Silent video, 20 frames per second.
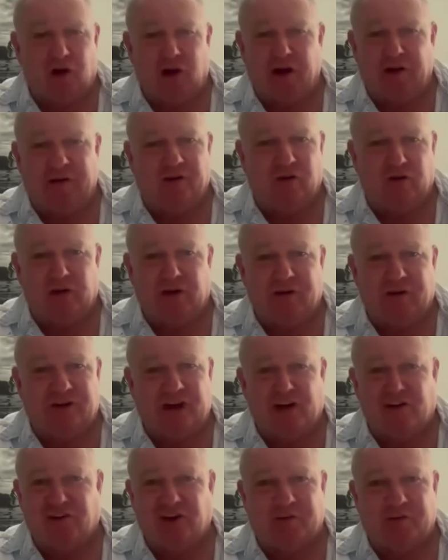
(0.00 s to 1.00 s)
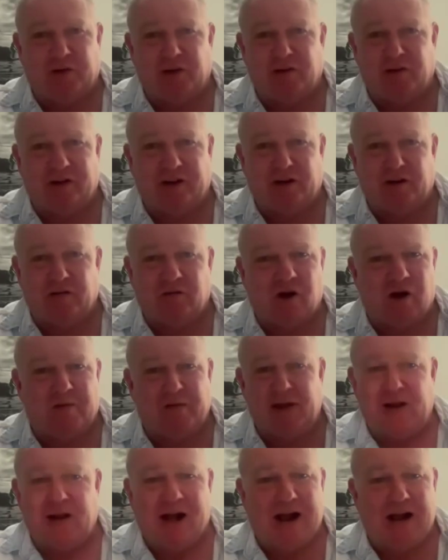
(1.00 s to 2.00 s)
the lines, I'll get ChatGPT to write
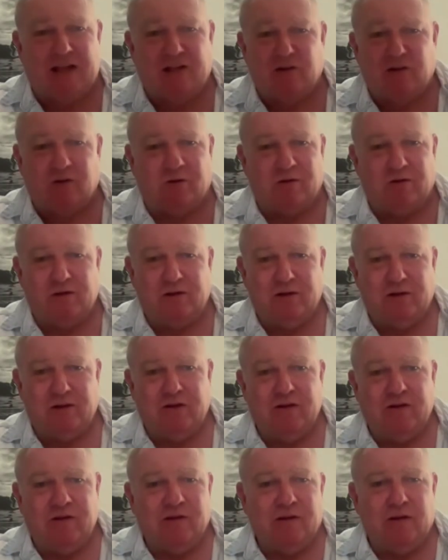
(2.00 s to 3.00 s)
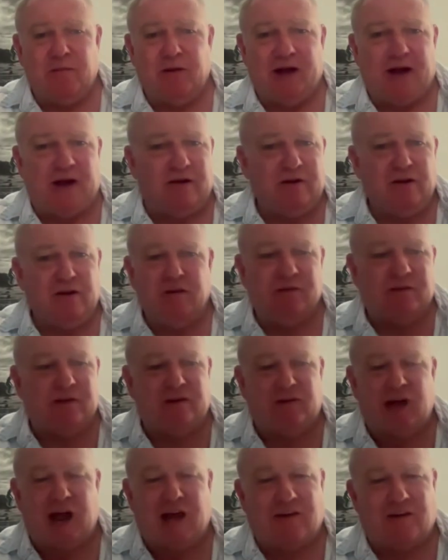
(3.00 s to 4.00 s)
me an article about the
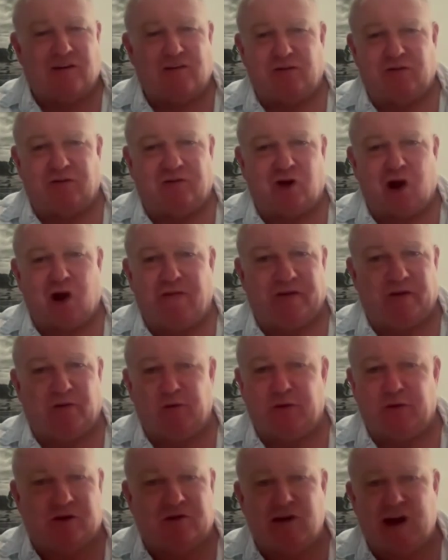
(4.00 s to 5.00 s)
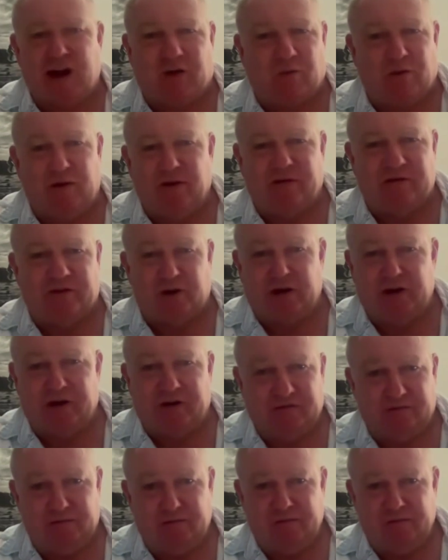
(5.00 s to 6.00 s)
dangers of driving with a cracked windscreen.